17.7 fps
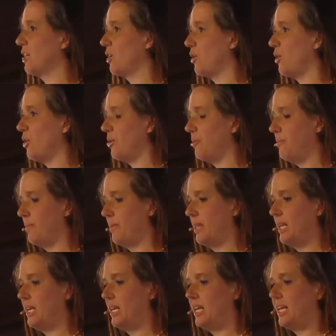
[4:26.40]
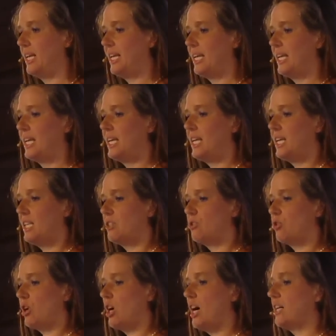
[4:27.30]
all.
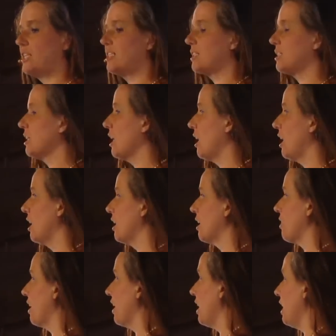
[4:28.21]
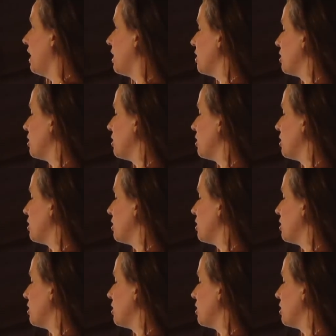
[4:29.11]
Drugs are there